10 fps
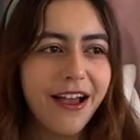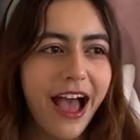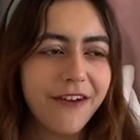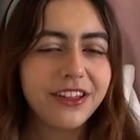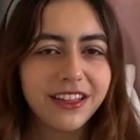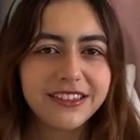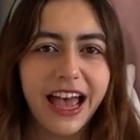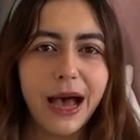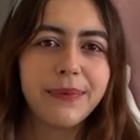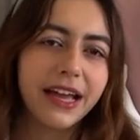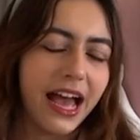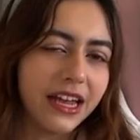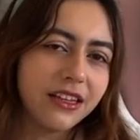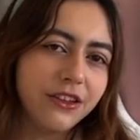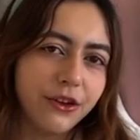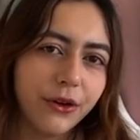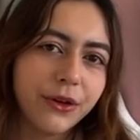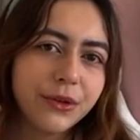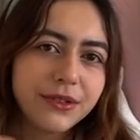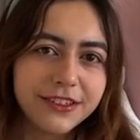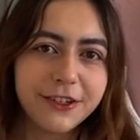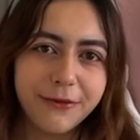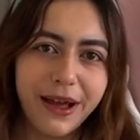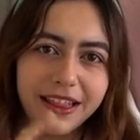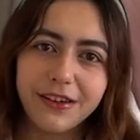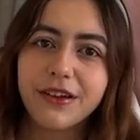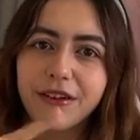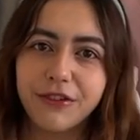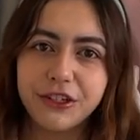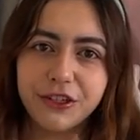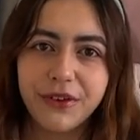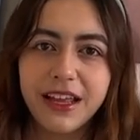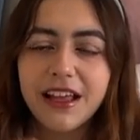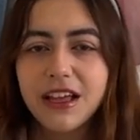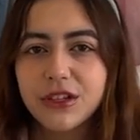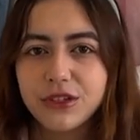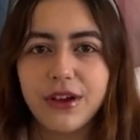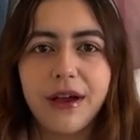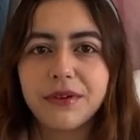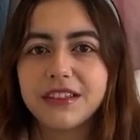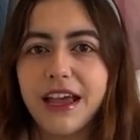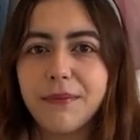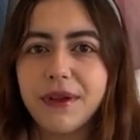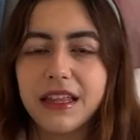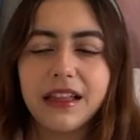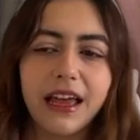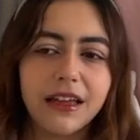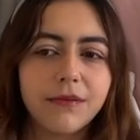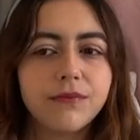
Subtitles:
Having this app, I added euros to my low conversion rate, so I would type in like